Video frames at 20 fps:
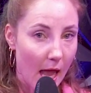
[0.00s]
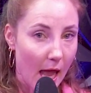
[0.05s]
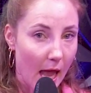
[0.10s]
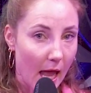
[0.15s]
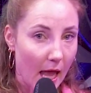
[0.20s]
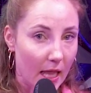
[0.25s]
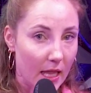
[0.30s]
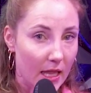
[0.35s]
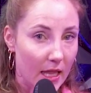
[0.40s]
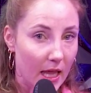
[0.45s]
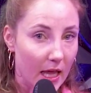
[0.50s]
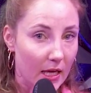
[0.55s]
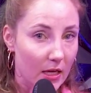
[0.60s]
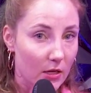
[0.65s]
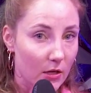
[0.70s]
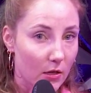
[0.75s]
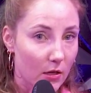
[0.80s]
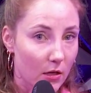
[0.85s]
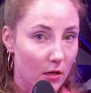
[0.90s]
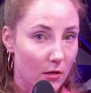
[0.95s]
And
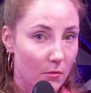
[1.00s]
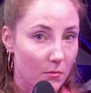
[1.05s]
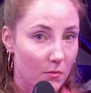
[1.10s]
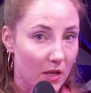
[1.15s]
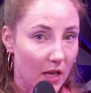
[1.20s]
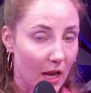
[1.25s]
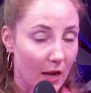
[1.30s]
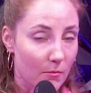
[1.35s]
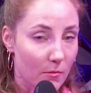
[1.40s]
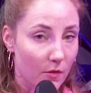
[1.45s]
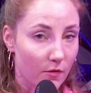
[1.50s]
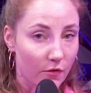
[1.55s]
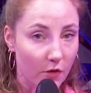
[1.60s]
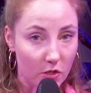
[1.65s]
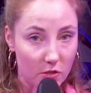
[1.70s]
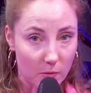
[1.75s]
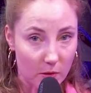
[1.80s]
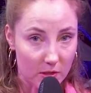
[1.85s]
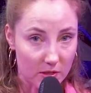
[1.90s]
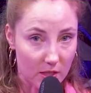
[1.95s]
then became the
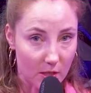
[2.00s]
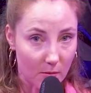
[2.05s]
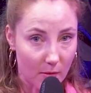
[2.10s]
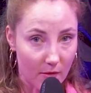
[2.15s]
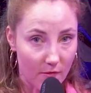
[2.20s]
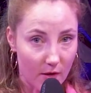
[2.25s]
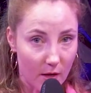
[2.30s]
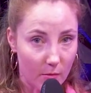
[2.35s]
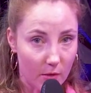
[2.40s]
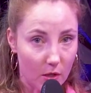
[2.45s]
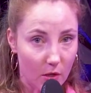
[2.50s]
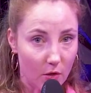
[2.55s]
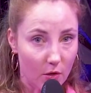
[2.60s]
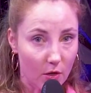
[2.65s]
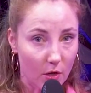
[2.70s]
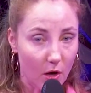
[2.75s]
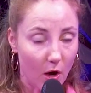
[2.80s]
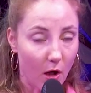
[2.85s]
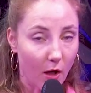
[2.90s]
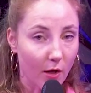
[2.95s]
first person in my family to go to
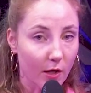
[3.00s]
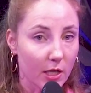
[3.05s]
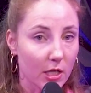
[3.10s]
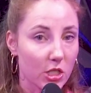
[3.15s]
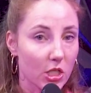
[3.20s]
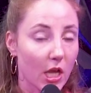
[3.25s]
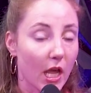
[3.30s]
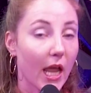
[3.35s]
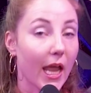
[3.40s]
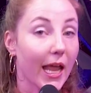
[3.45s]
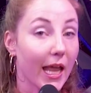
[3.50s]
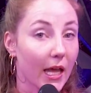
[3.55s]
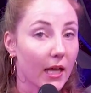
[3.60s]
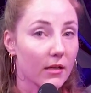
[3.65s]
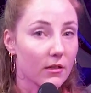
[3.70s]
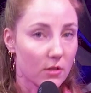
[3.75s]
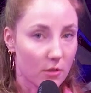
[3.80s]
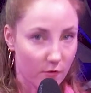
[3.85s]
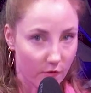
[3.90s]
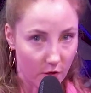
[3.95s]
college
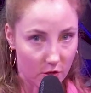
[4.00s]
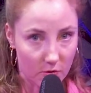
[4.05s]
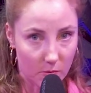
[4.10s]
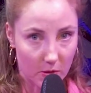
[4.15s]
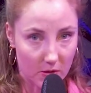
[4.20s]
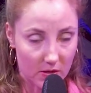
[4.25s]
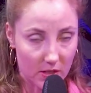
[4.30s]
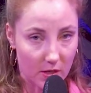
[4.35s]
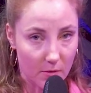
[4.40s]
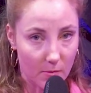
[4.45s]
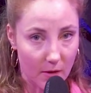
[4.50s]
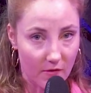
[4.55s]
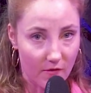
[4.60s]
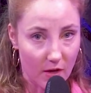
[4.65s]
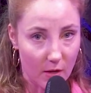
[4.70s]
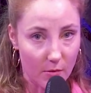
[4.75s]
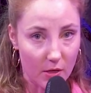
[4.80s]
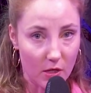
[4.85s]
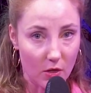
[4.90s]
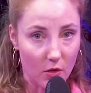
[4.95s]
and the first person in my
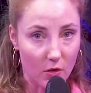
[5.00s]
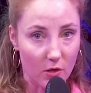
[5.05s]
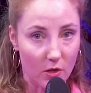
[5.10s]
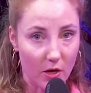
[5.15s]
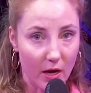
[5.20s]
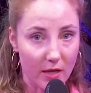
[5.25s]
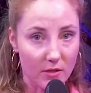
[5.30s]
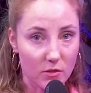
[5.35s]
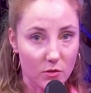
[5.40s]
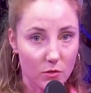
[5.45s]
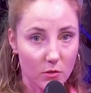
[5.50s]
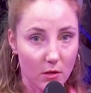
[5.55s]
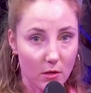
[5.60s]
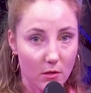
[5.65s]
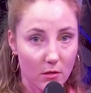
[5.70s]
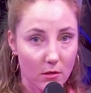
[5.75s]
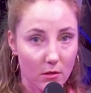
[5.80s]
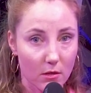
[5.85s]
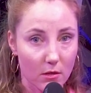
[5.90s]
family to go to grad school.